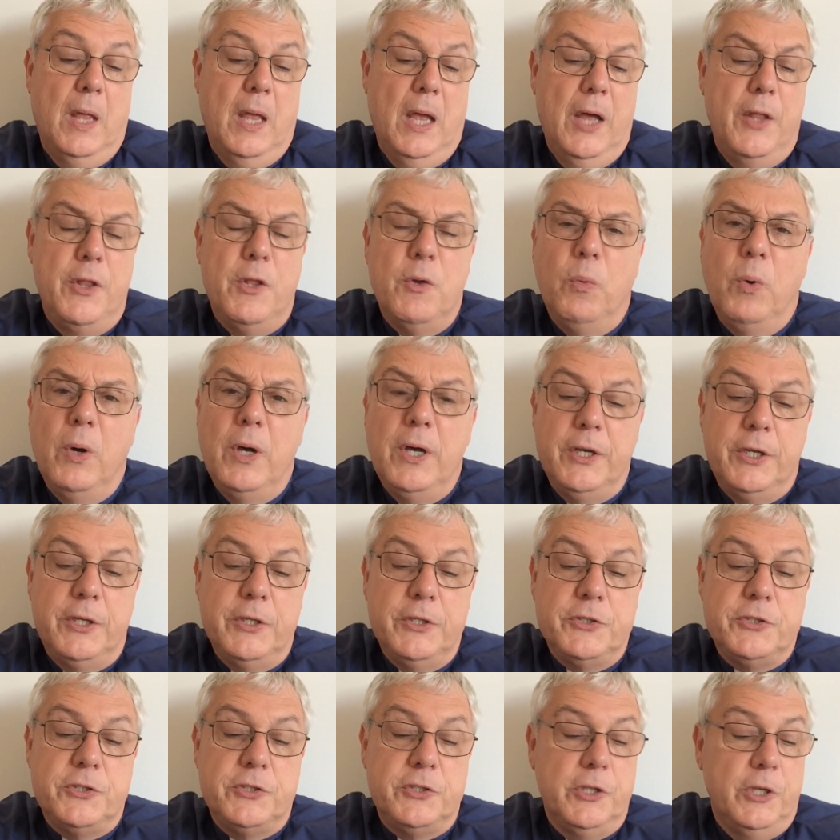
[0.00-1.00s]
And the
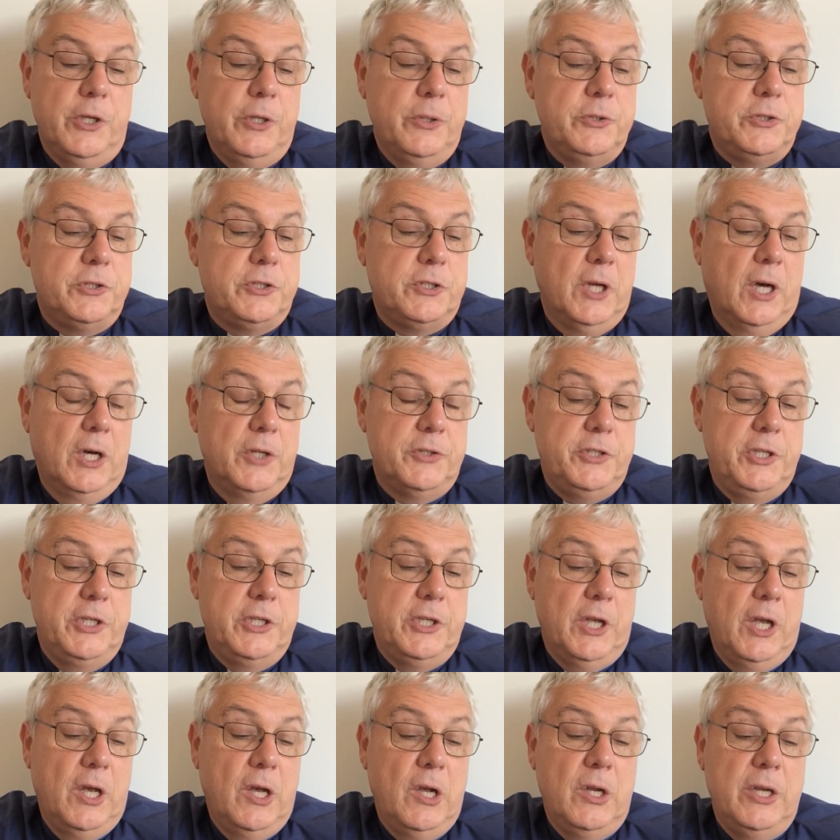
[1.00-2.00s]
workers who
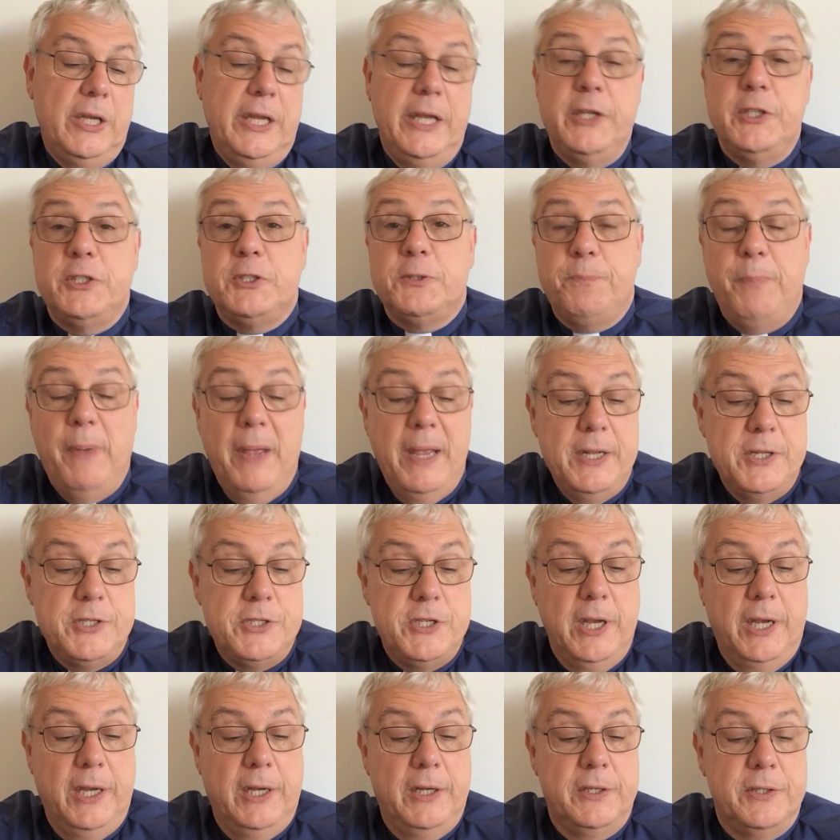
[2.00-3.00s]
started early
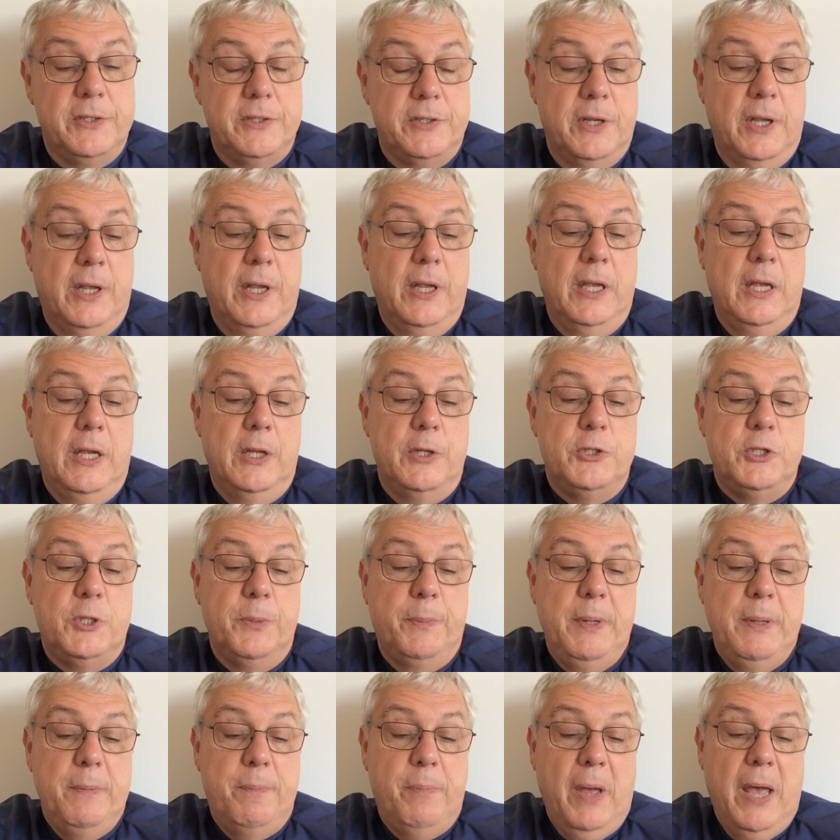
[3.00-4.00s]
expected to
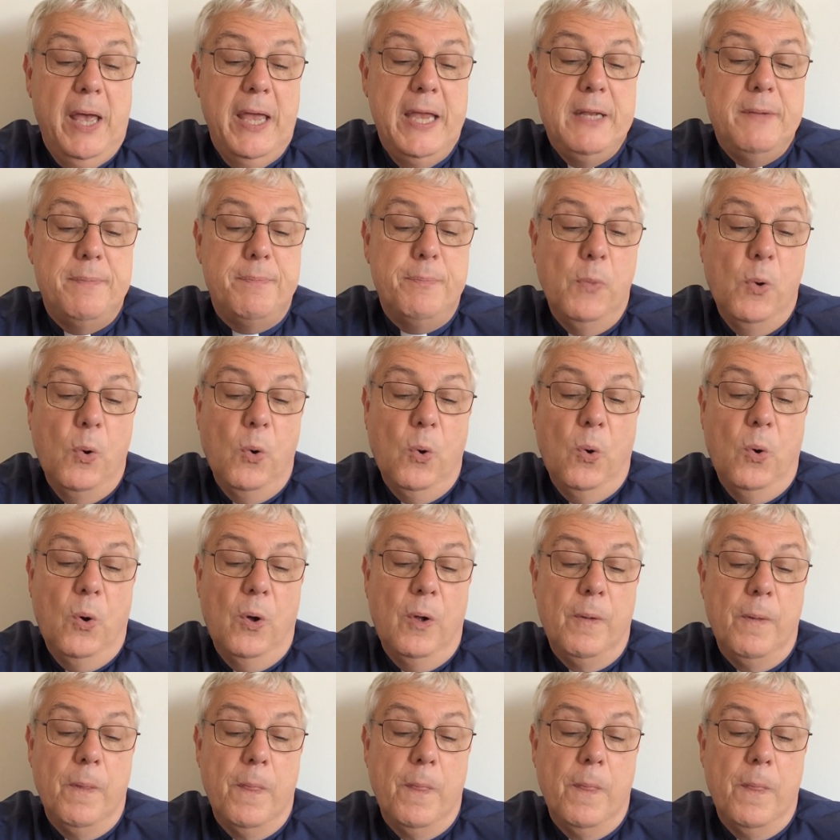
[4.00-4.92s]
be paid more